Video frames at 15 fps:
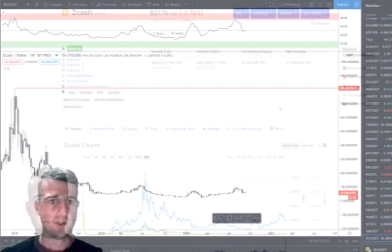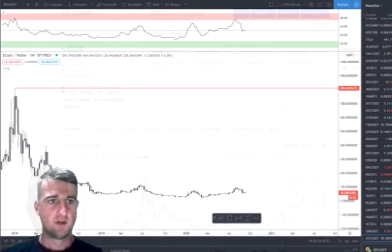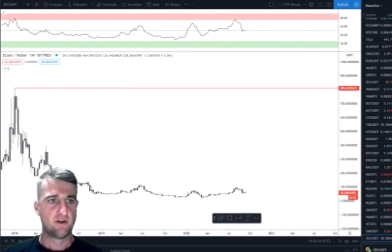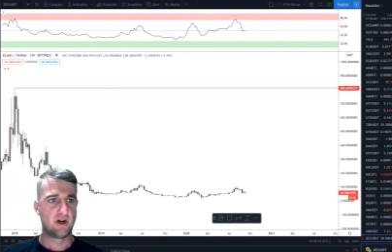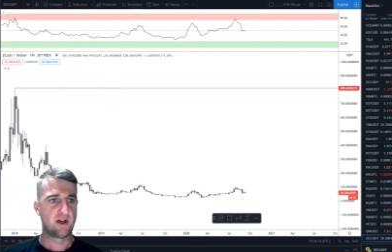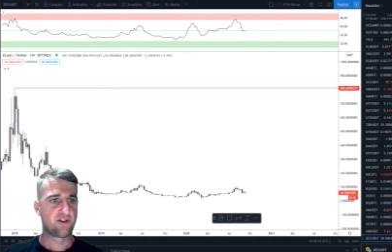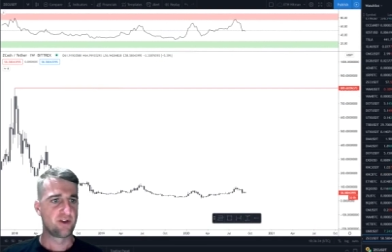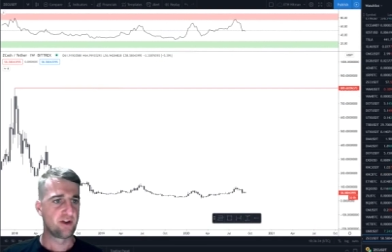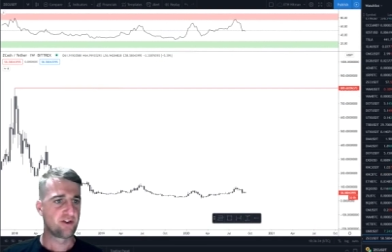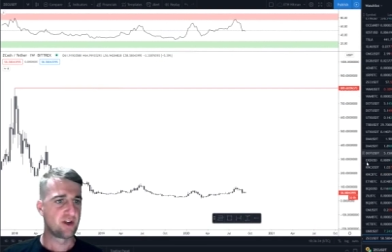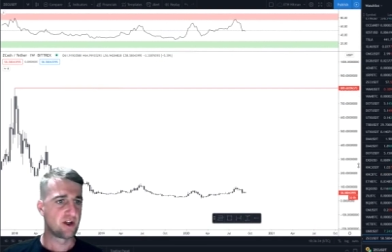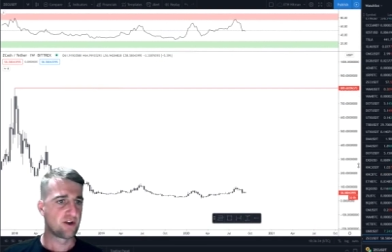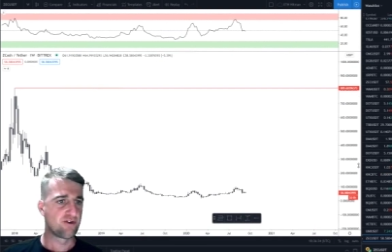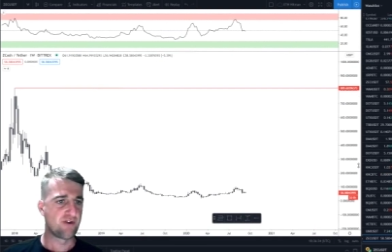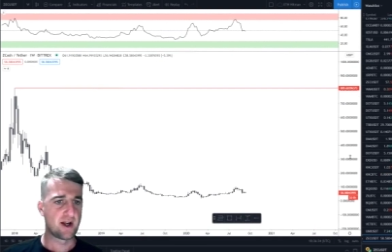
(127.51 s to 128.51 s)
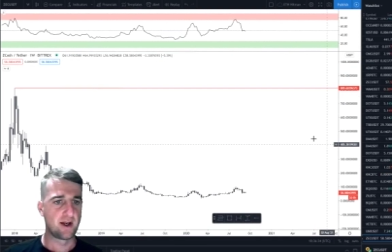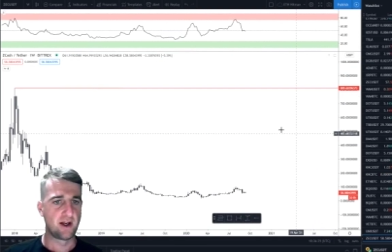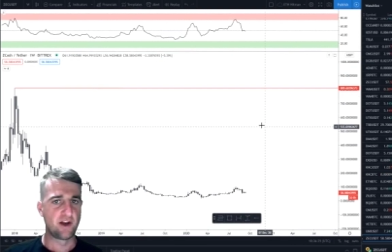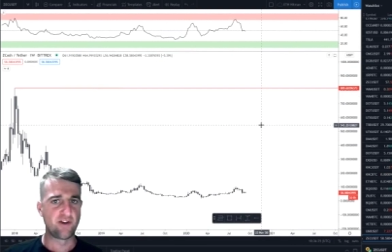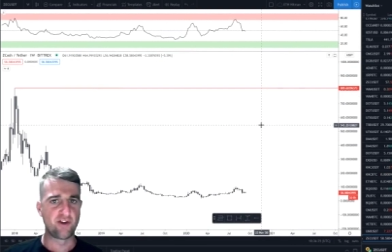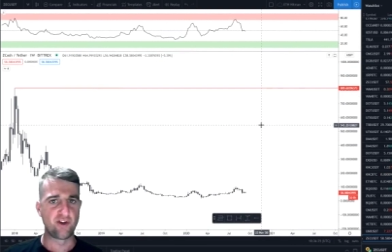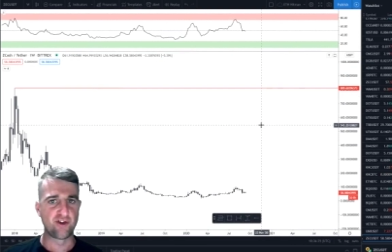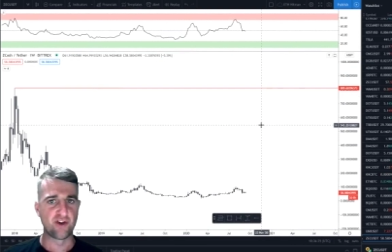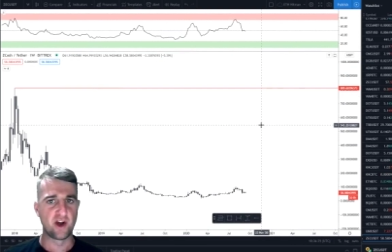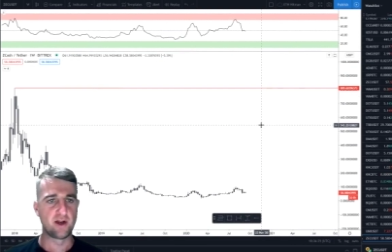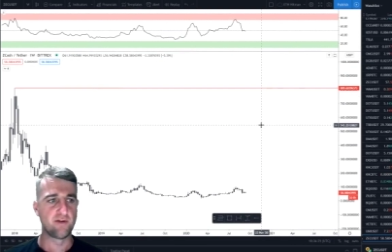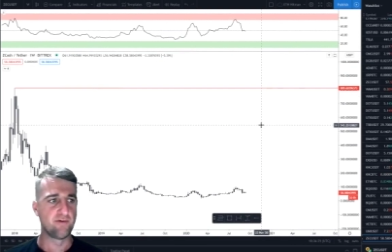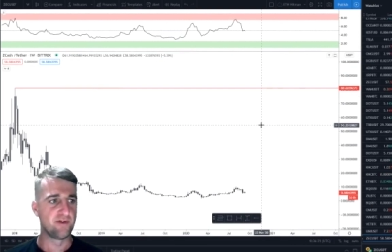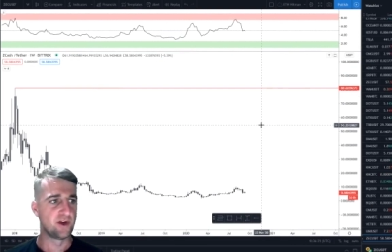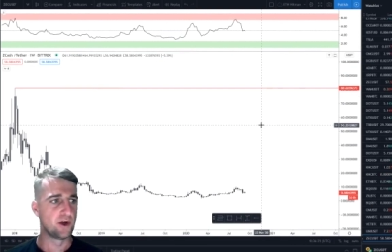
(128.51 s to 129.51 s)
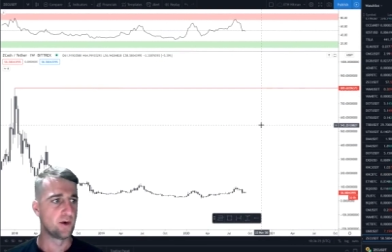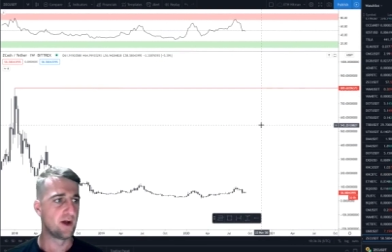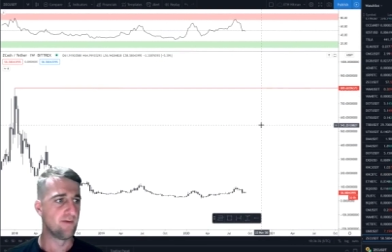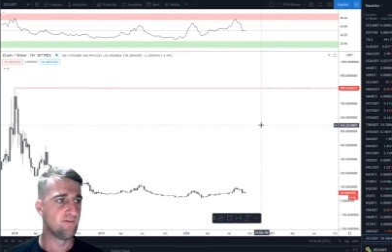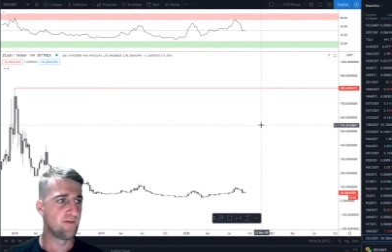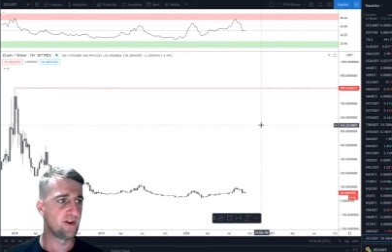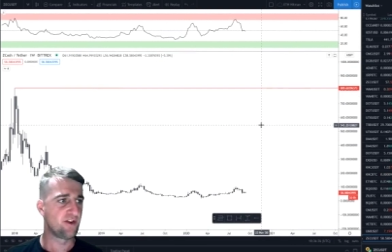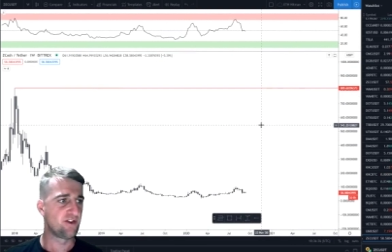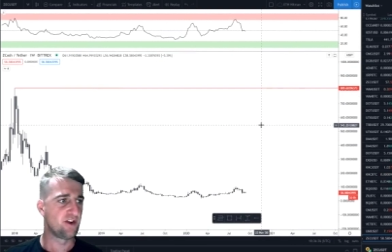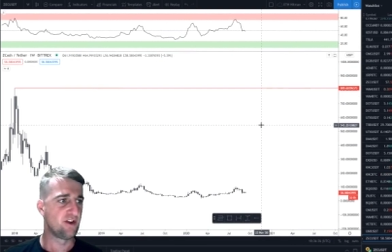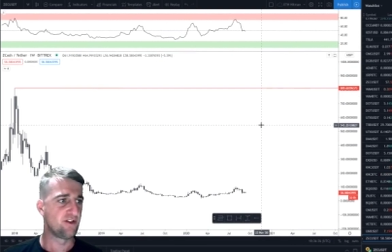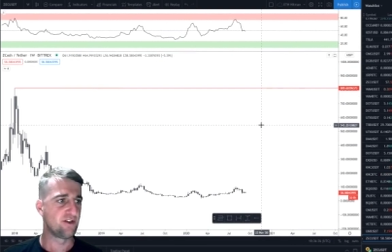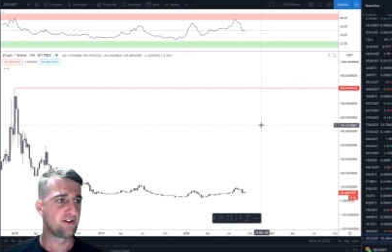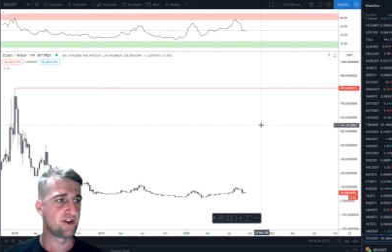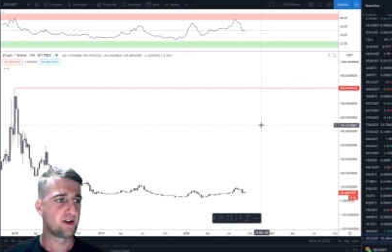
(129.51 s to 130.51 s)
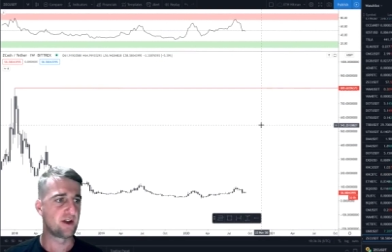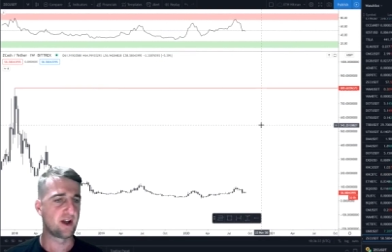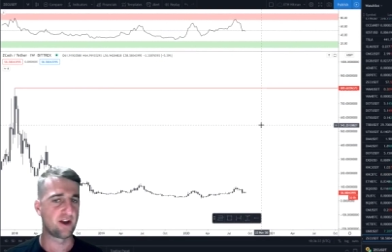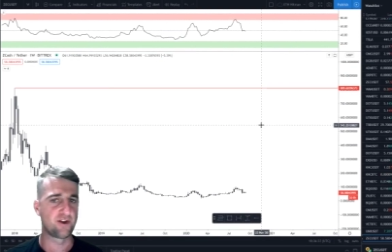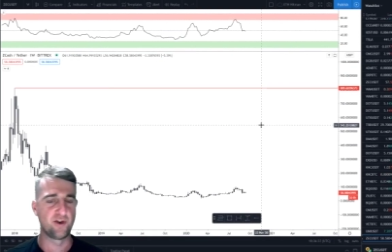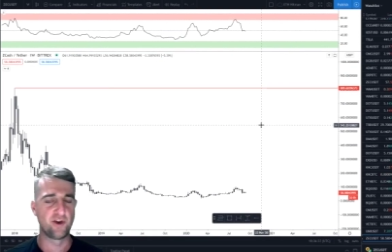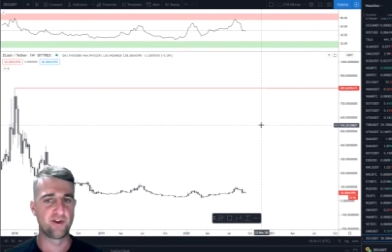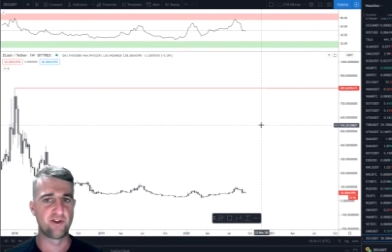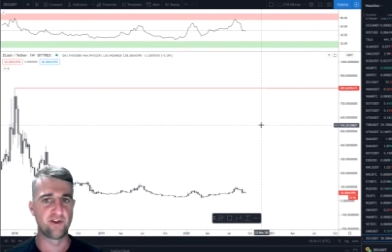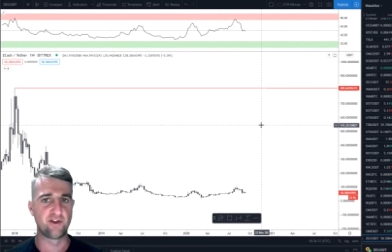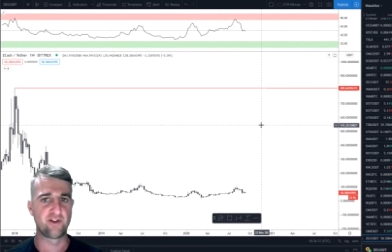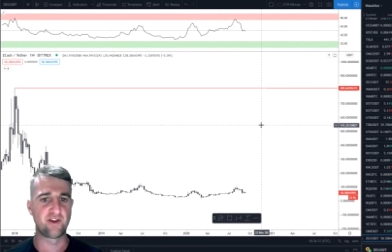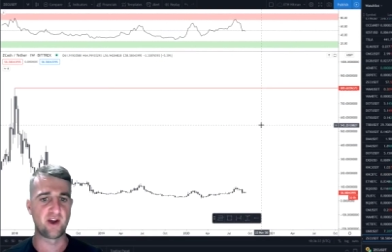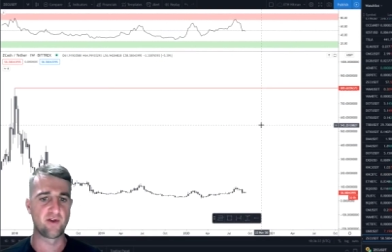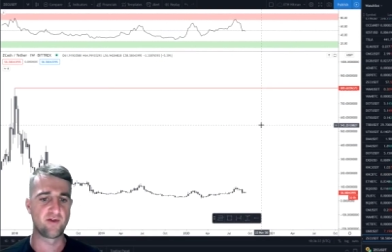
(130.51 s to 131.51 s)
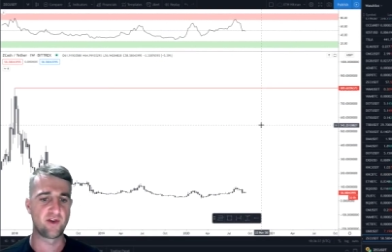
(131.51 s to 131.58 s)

Right, so let's get cracking into TradingView, and this is Zcash versus Tether.